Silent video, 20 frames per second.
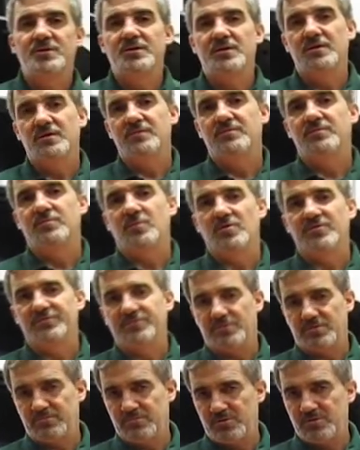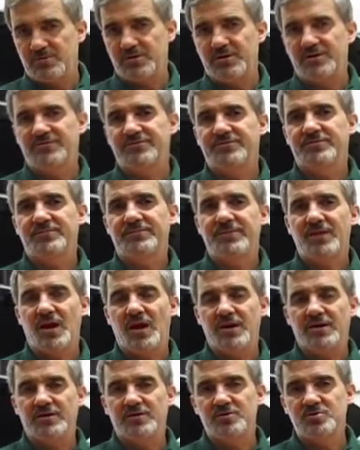in both front and rear diff
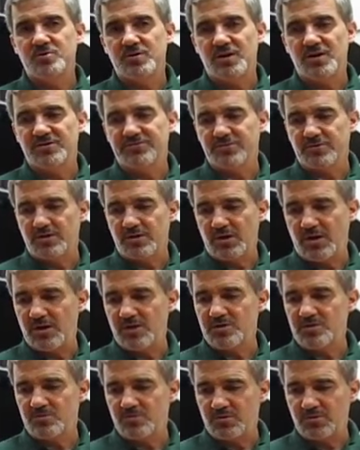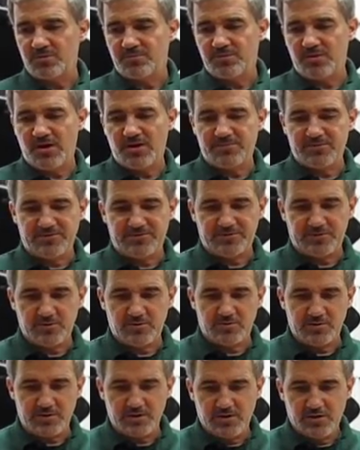and in the transfer case with the proper
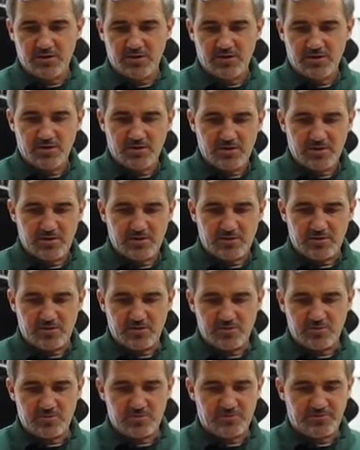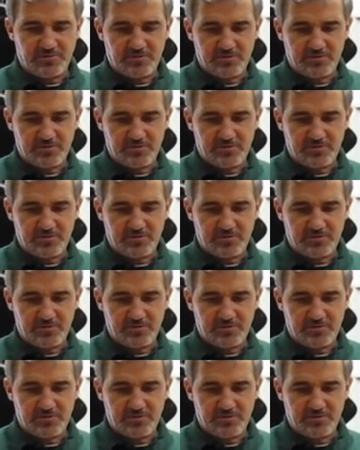fluid, new